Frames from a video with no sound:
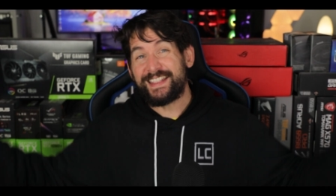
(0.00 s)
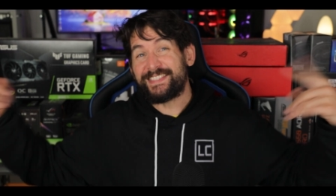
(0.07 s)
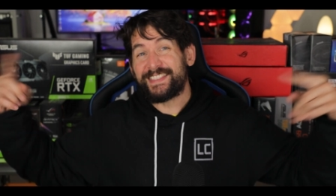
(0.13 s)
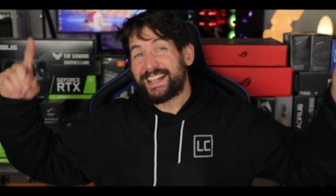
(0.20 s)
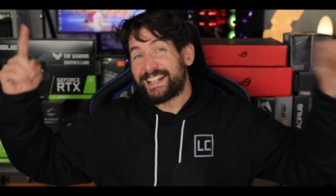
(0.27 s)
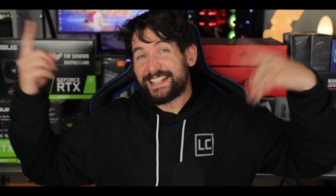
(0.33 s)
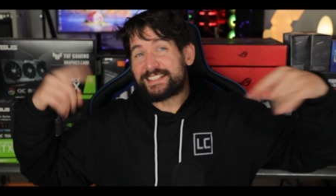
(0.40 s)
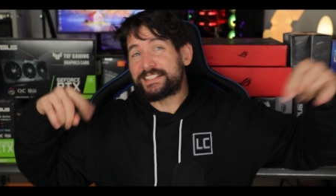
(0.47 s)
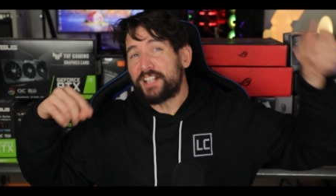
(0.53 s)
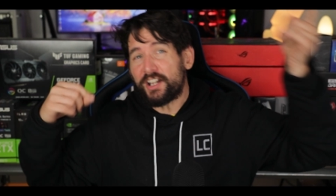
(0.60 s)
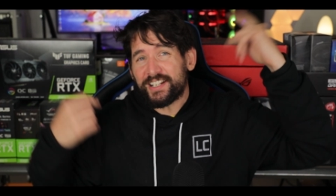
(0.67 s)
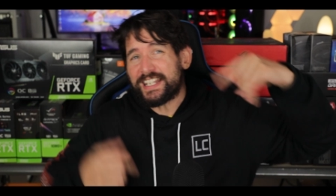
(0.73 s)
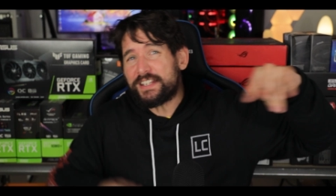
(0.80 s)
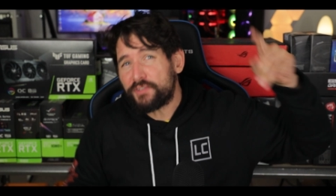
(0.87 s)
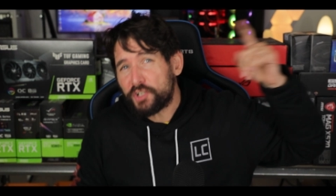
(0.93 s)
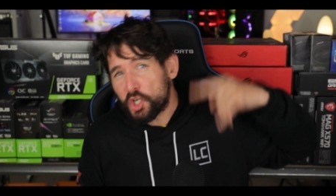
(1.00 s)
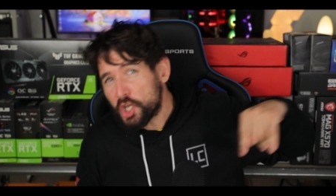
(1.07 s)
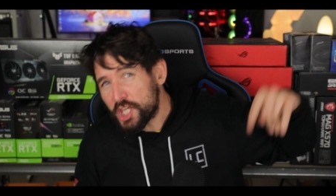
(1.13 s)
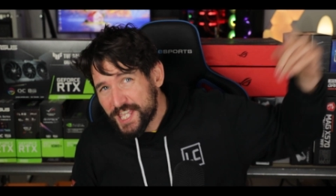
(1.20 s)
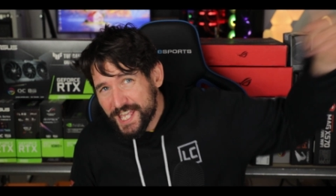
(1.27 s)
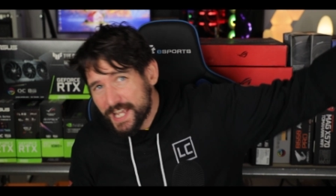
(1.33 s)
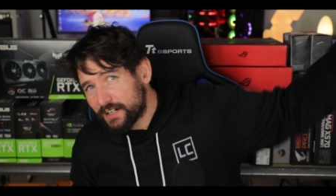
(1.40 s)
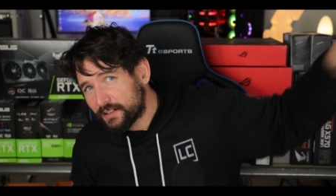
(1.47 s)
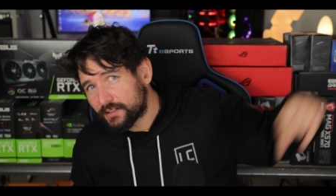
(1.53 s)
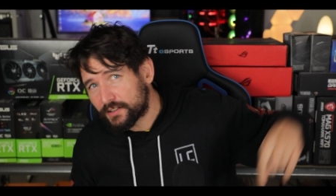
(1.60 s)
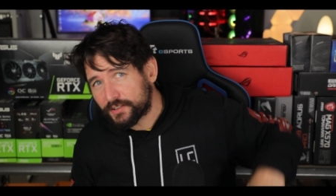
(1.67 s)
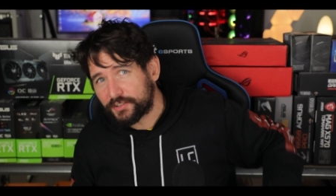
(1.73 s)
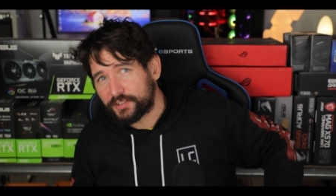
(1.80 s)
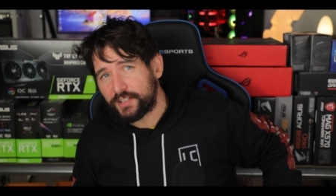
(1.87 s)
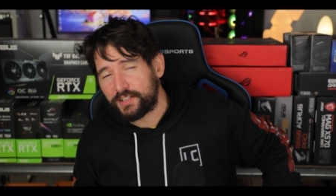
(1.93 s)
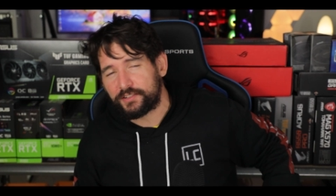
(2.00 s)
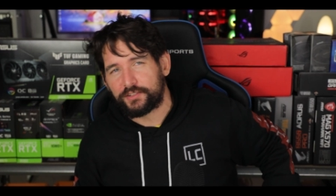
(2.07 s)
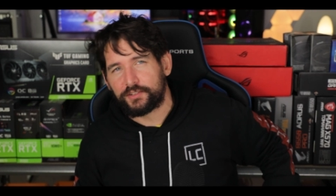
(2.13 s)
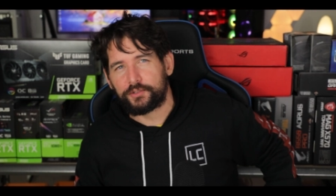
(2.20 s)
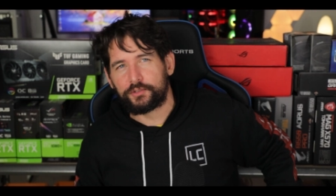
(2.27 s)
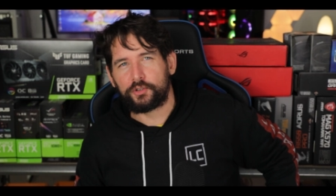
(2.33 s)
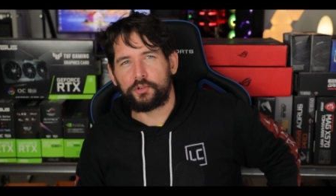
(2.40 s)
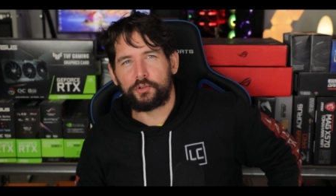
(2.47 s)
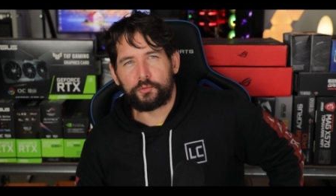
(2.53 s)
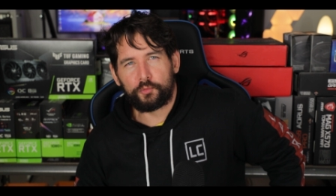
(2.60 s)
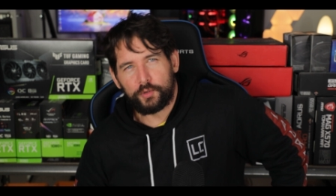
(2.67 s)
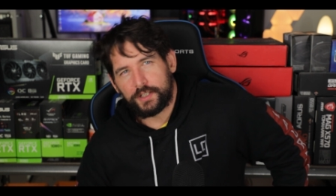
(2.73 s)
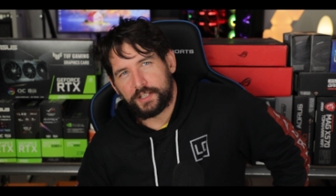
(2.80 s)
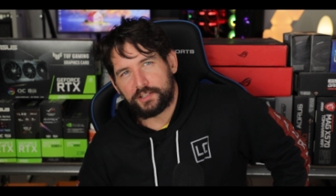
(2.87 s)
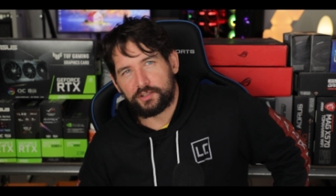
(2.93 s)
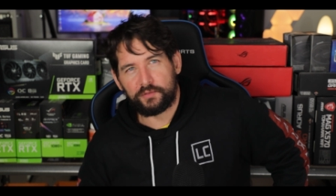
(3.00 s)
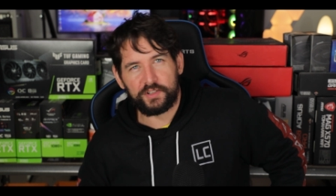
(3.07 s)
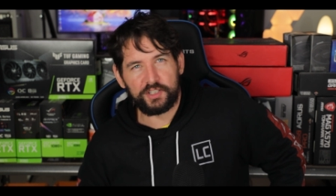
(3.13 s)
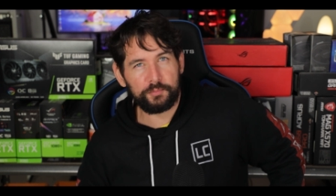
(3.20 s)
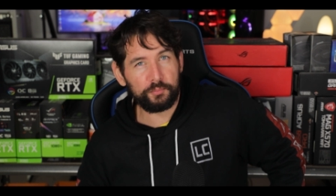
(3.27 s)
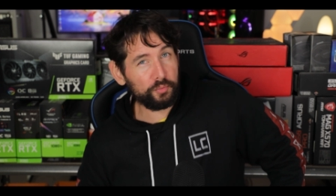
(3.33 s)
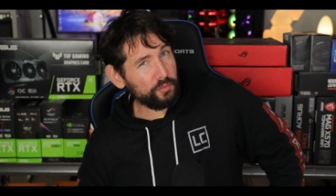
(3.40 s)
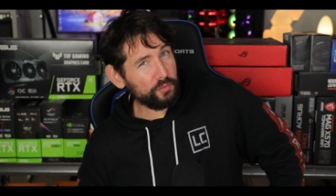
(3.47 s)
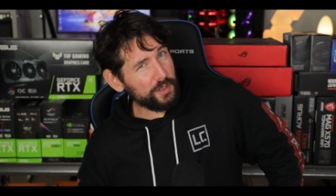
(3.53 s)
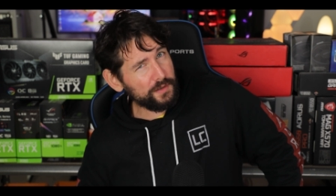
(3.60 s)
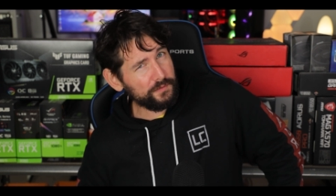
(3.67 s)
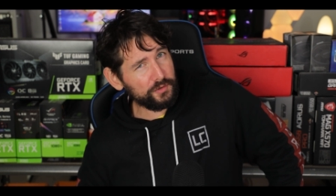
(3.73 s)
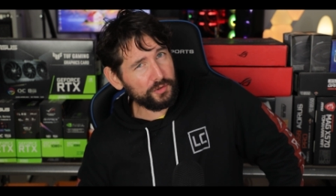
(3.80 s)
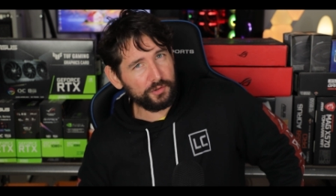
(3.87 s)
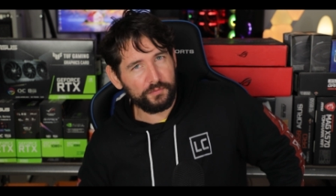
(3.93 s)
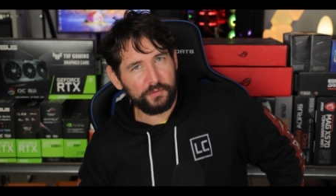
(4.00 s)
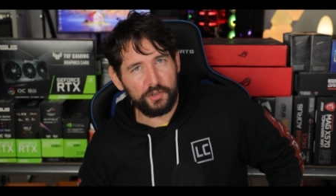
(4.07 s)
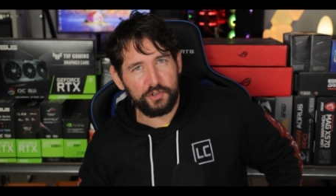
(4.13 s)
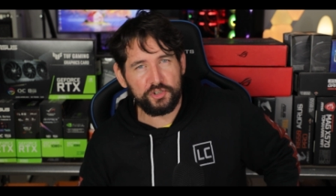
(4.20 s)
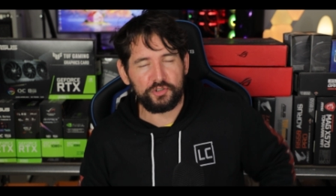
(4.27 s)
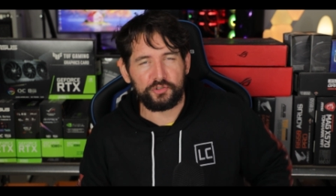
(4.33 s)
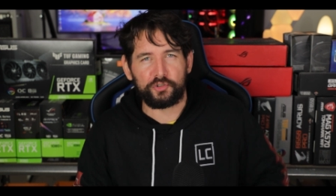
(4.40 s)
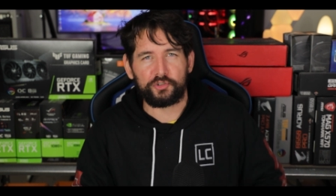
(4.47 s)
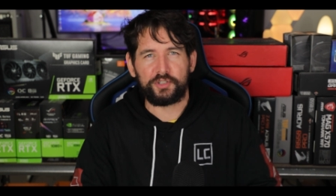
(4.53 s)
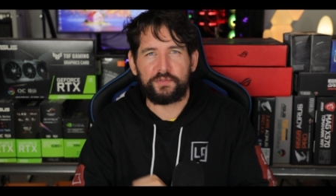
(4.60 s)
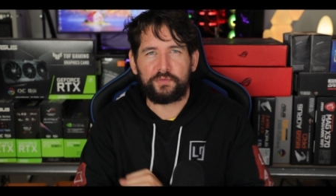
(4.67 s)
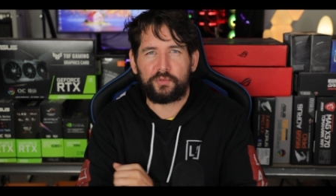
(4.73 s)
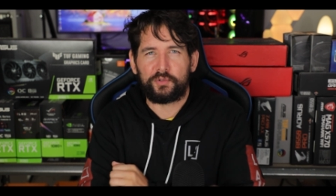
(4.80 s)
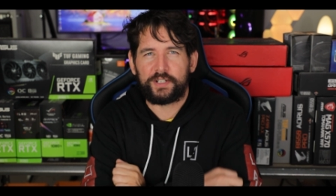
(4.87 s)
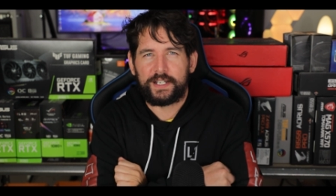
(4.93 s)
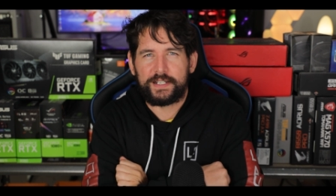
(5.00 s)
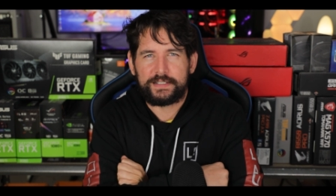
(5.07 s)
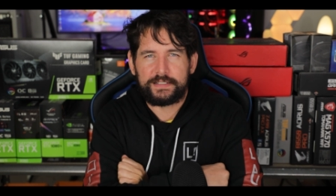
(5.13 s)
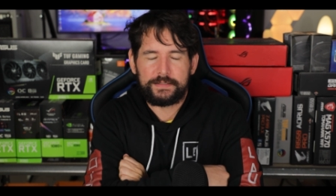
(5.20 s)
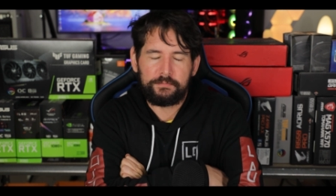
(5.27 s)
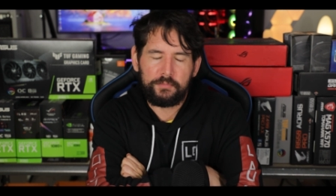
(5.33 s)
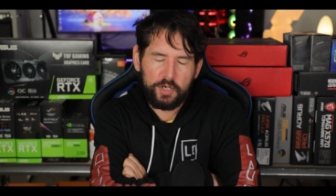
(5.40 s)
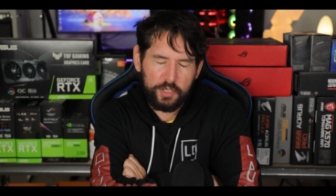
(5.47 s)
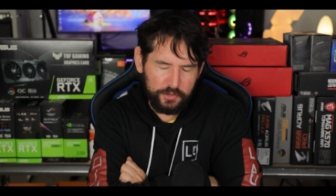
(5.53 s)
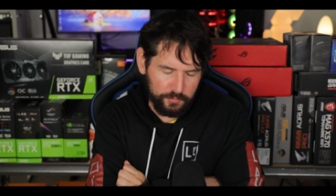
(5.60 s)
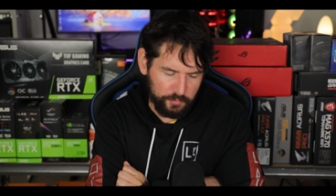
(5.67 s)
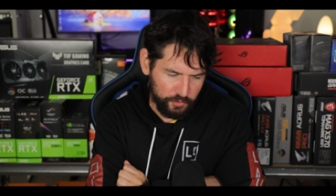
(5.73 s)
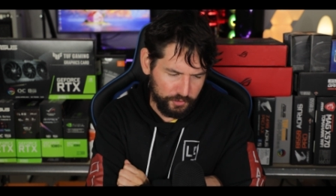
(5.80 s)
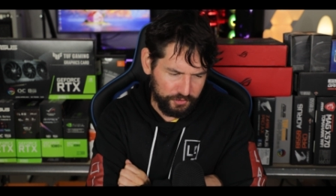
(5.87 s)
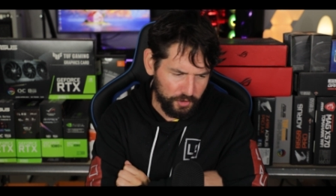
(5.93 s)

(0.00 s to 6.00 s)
And that is not even a year since the release of its previous version, the Z490 motherboard.